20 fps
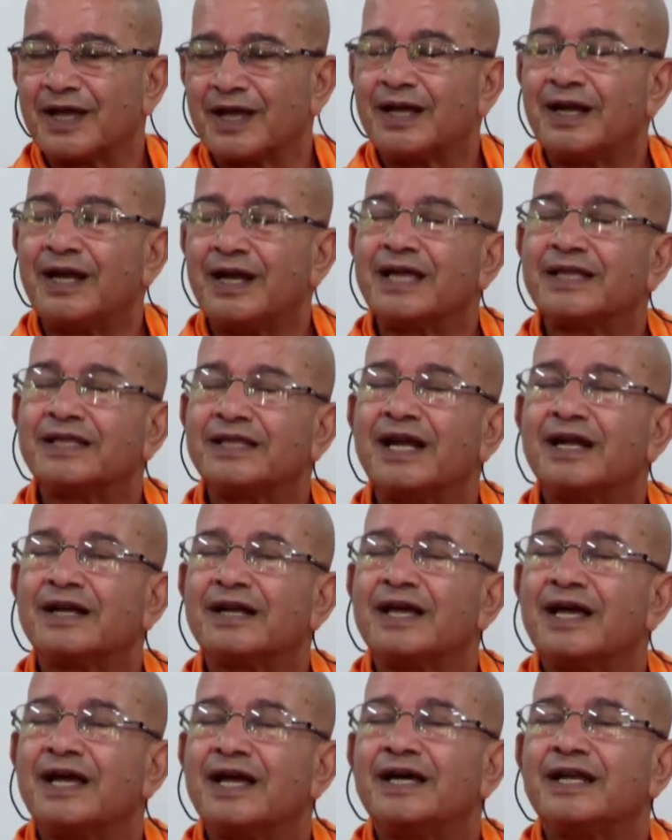Like that,
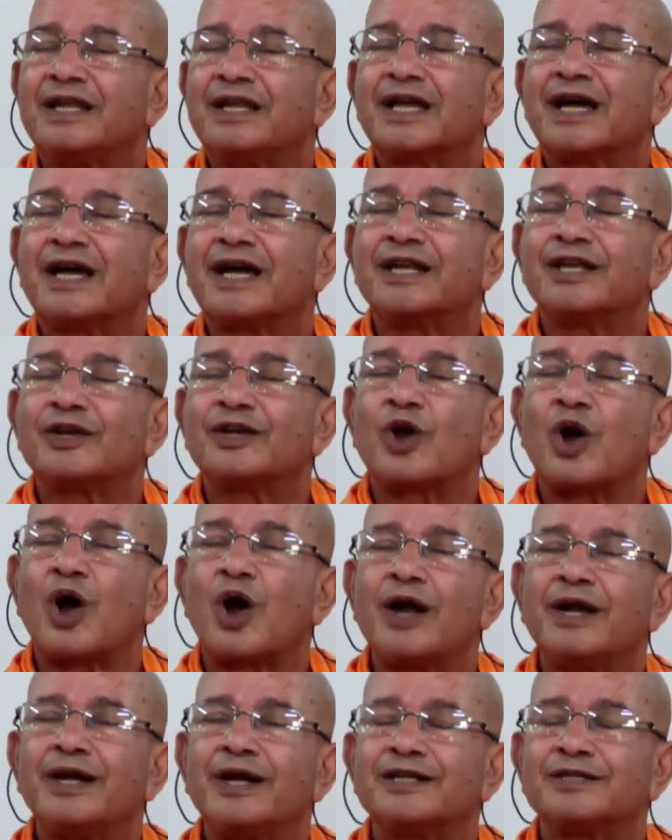regarding
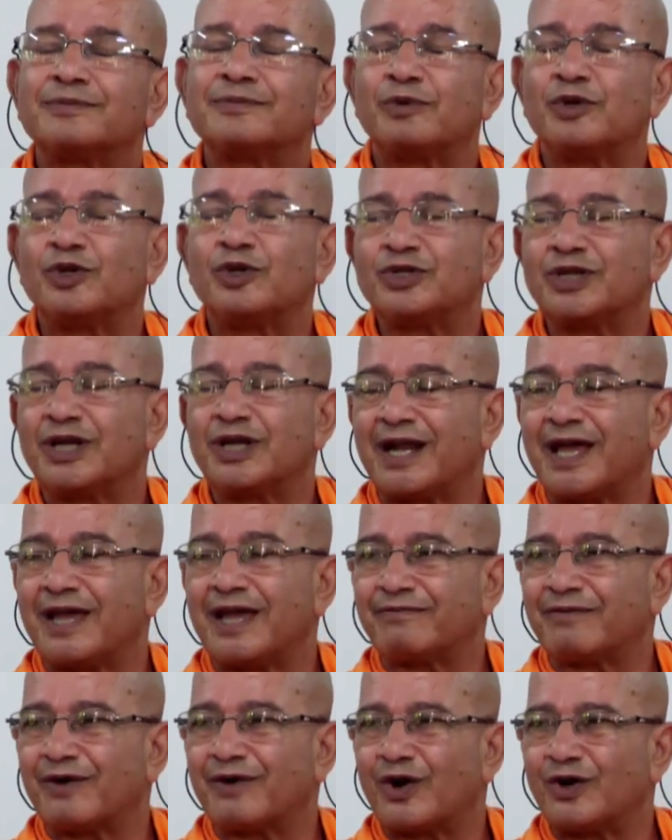God and spiritual
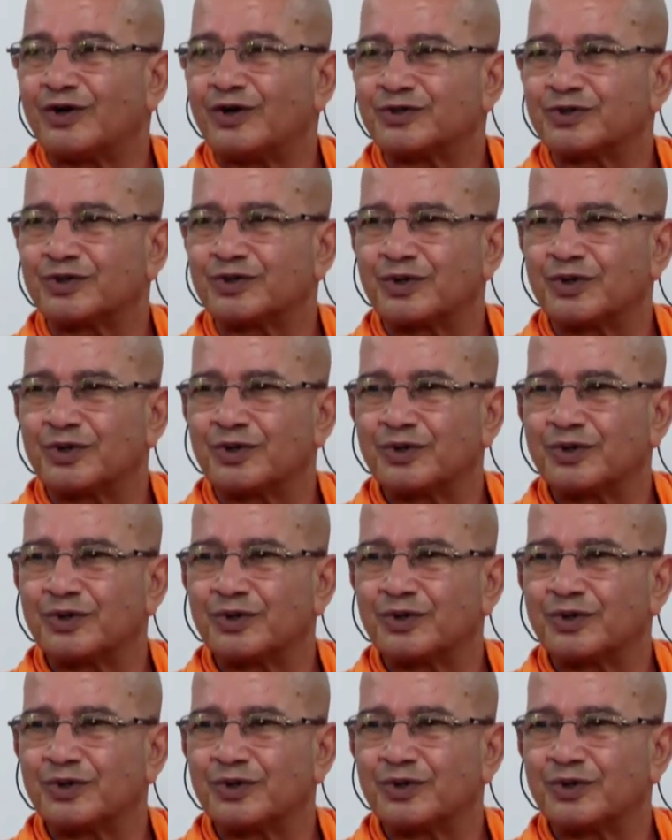life also.